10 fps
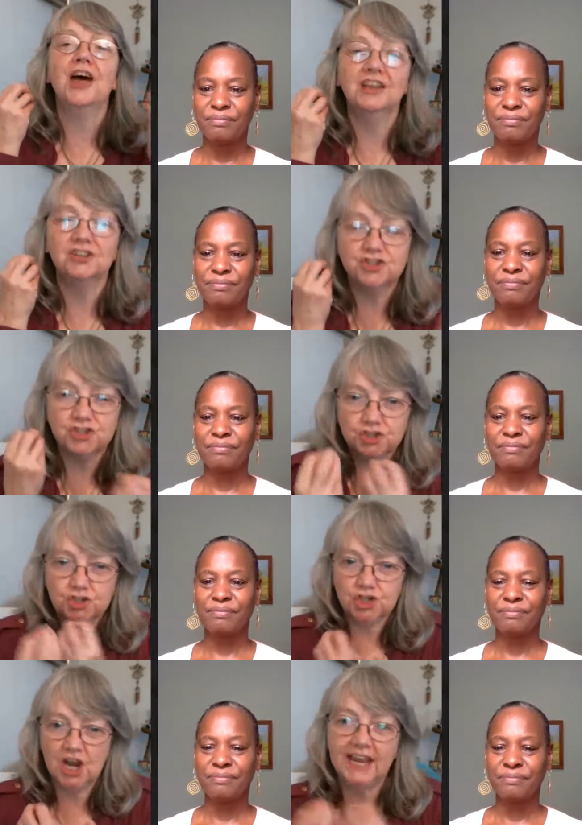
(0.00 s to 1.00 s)
Speaker 1: that
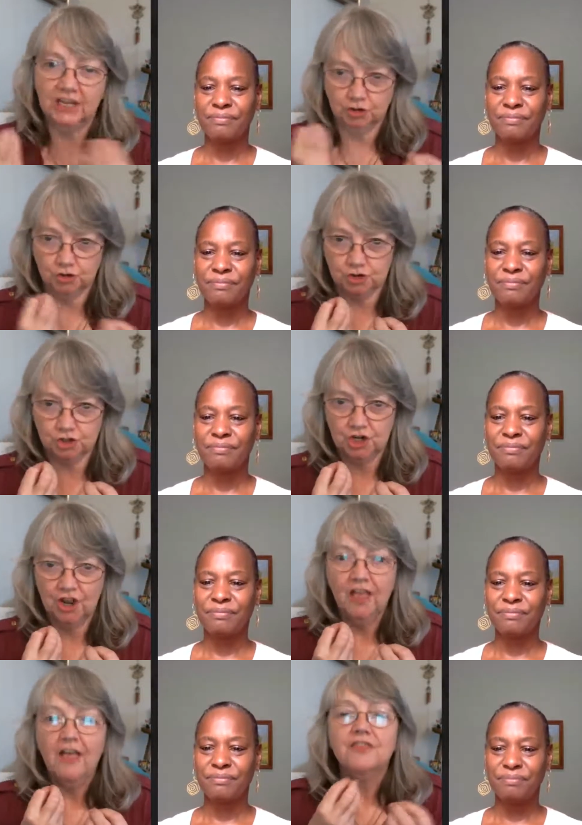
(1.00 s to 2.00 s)

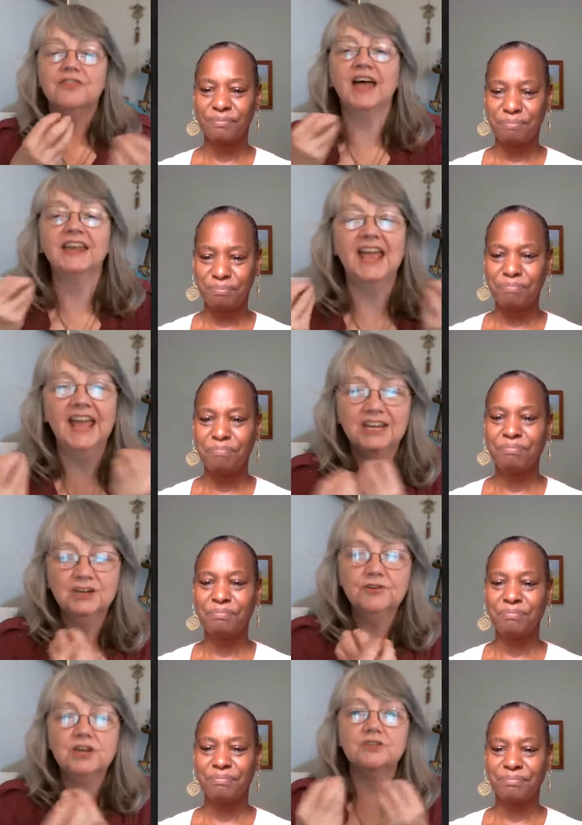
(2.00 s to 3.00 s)
exchange mm-hmm. that
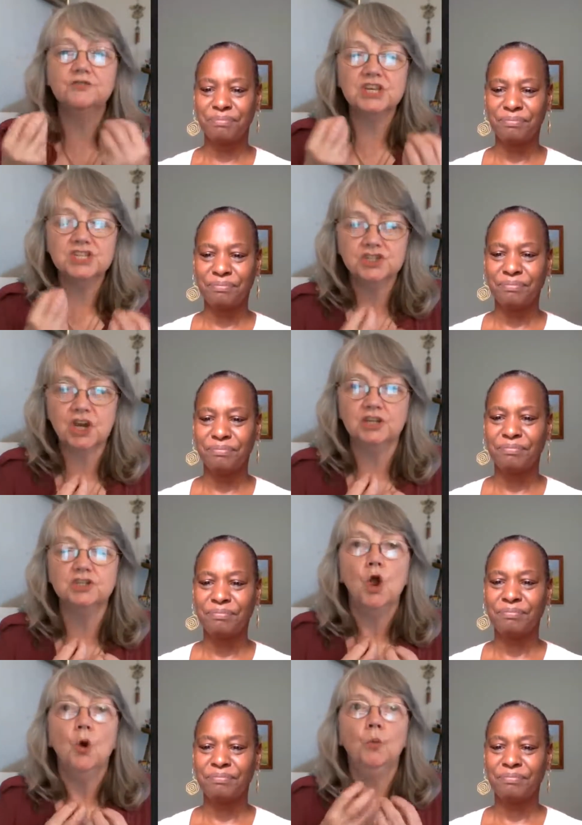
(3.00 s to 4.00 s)
energy of
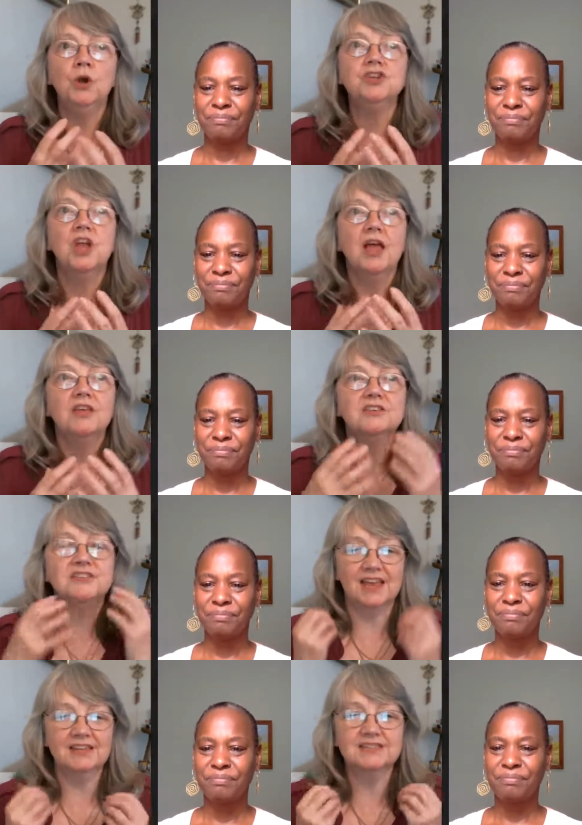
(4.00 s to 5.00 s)
exchange which
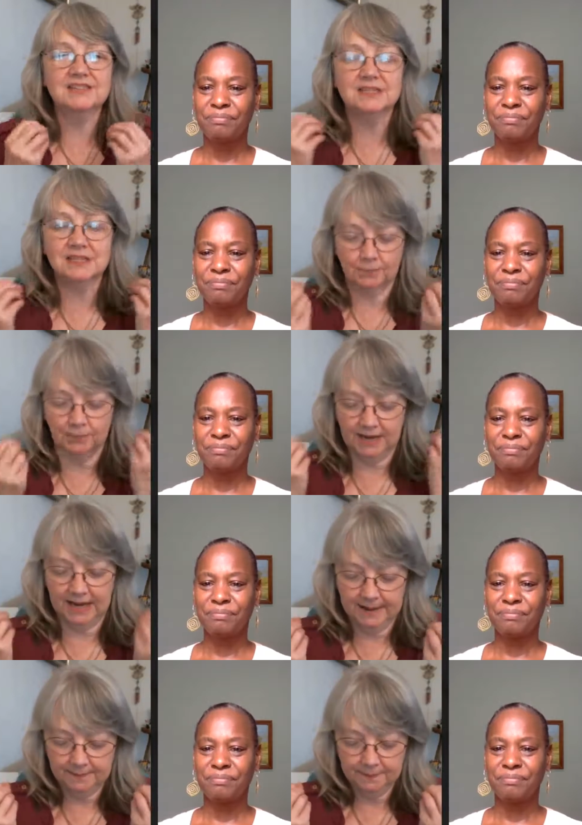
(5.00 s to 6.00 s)
says to
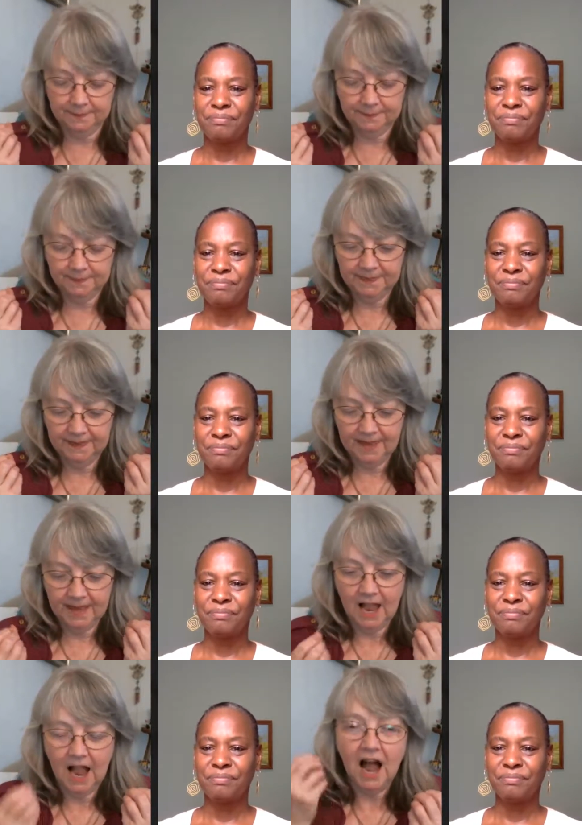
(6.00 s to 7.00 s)
somebody
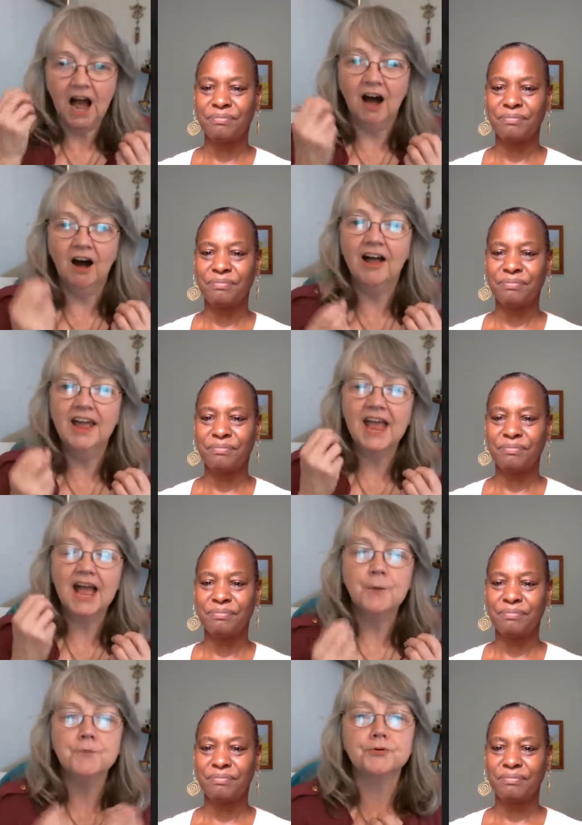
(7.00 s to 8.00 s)

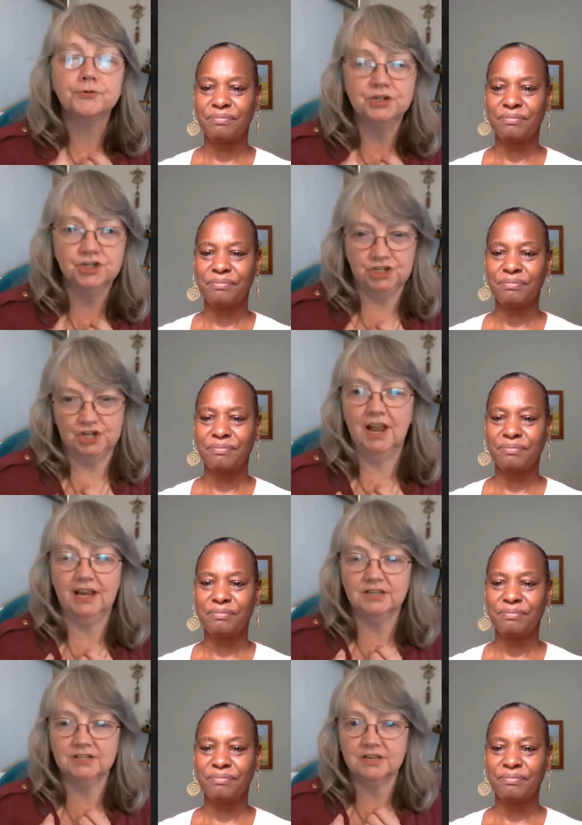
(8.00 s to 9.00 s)
i
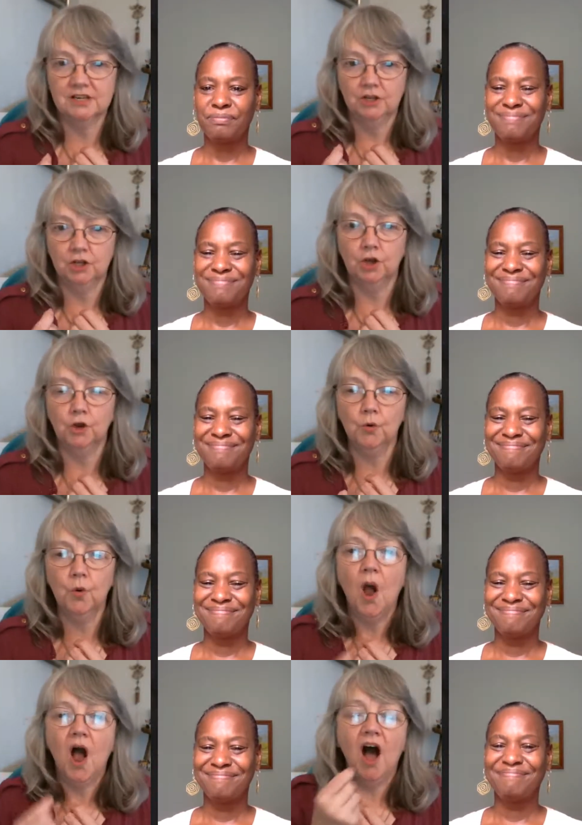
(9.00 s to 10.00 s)
appreciate
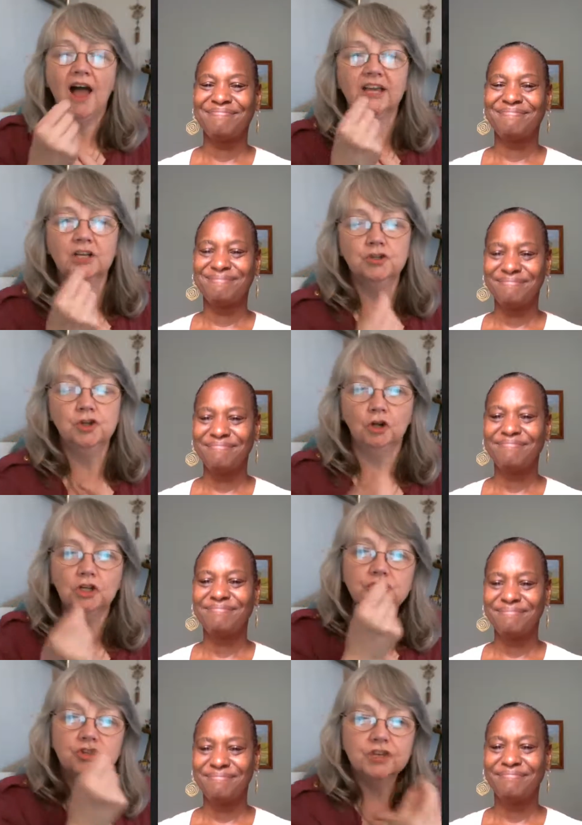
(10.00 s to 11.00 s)
you i
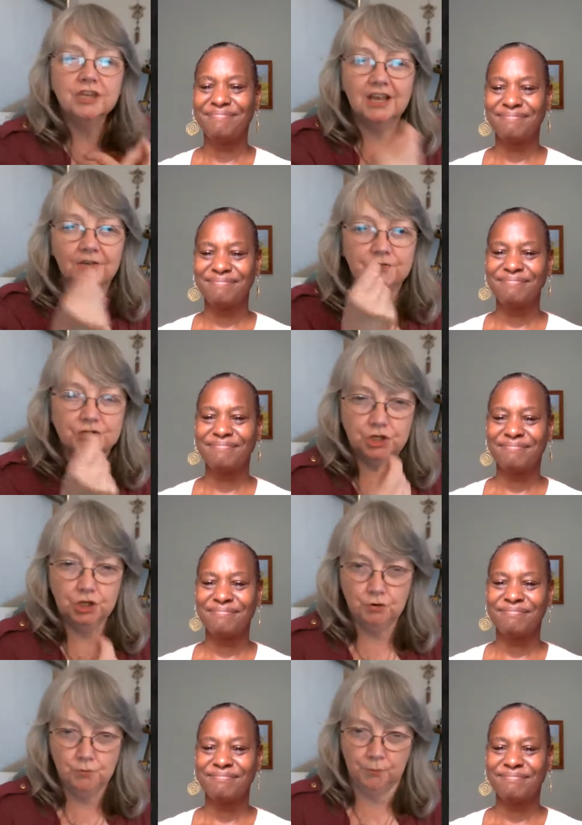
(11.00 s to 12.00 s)
acknowledge the gifts
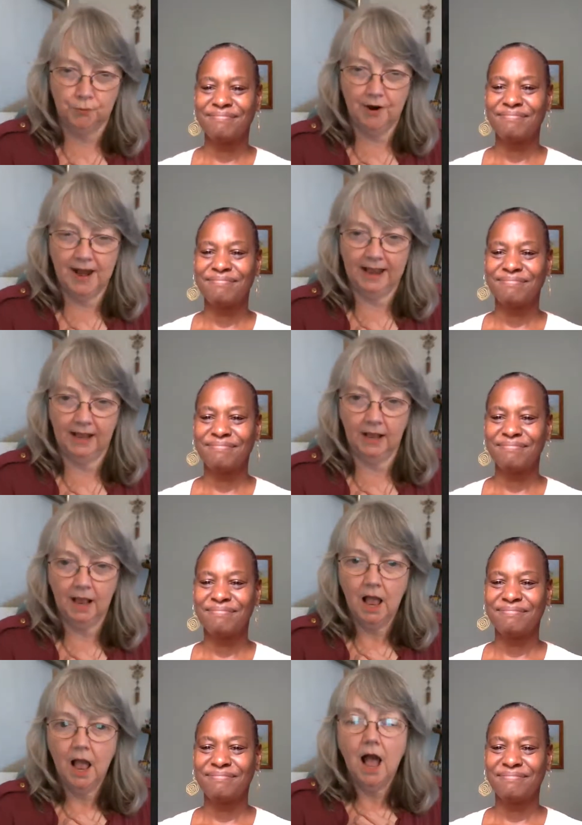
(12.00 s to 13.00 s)
you
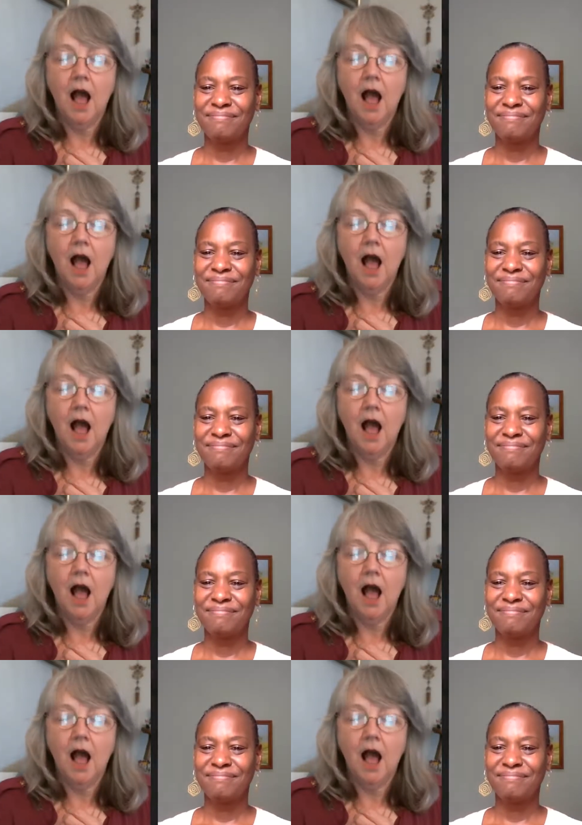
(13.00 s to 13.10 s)
bring